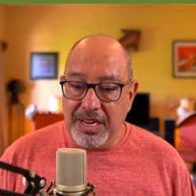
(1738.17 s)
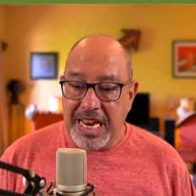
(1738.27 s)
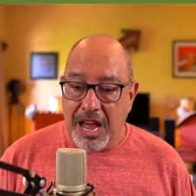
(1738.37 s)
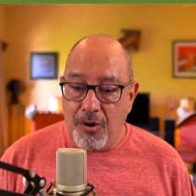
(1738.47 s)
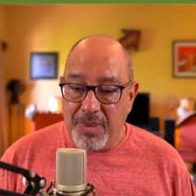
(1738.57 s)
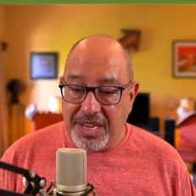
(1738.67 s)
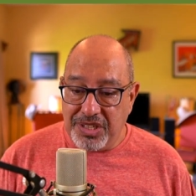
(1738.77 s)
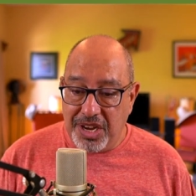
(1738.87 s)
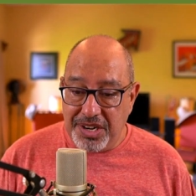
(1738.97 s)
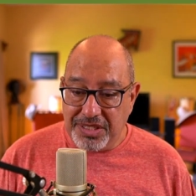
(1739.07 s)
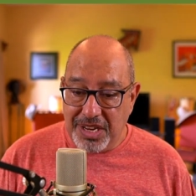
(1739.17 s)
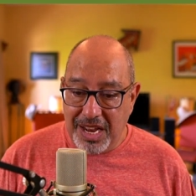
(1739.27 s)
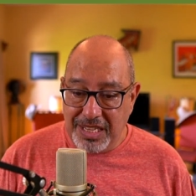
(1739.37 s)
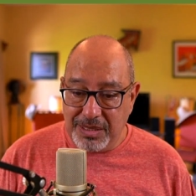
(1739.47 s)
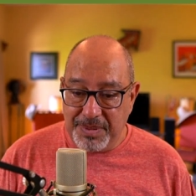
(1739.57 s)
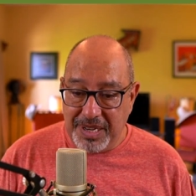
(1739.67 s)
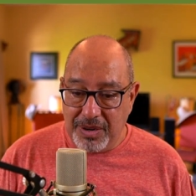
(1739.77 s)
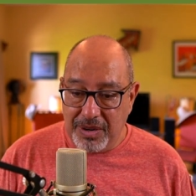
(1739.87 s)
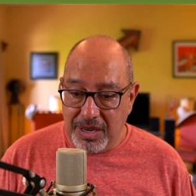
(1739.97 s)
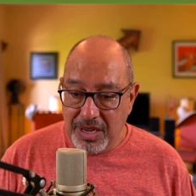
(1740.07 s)
now my daughter's
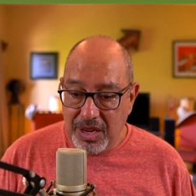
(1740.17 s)
husband